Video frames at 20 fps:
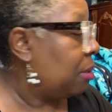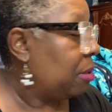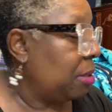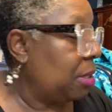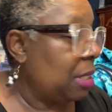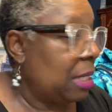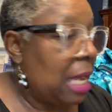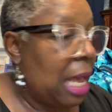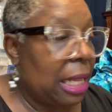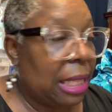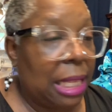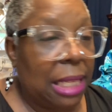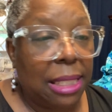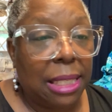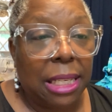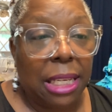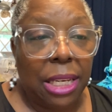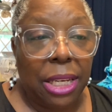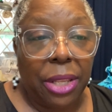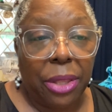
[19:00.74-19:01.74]
stack that's
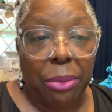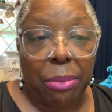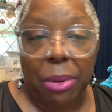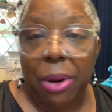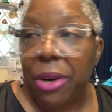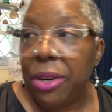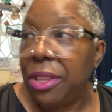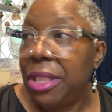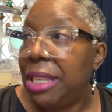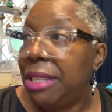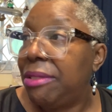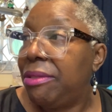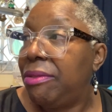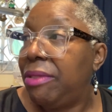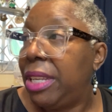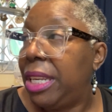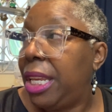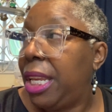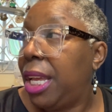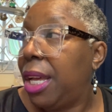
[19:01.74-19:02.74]
in another part of this
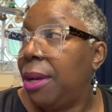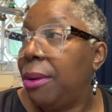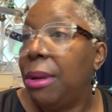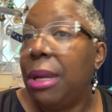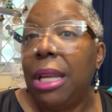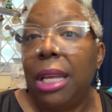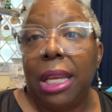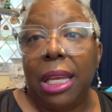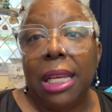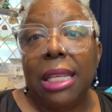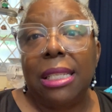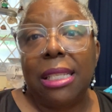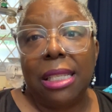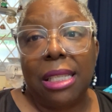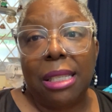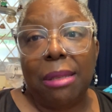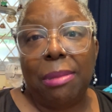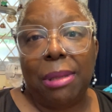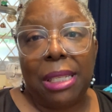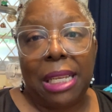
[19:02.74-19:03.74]
video, it's a
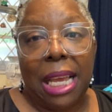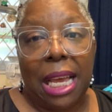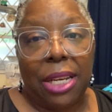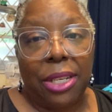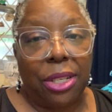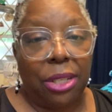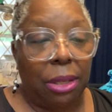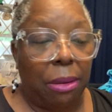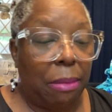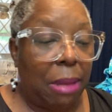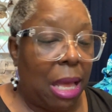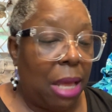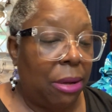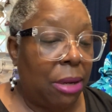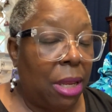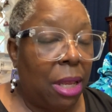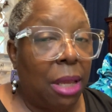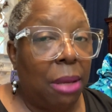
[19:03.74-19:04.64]
substantial amount.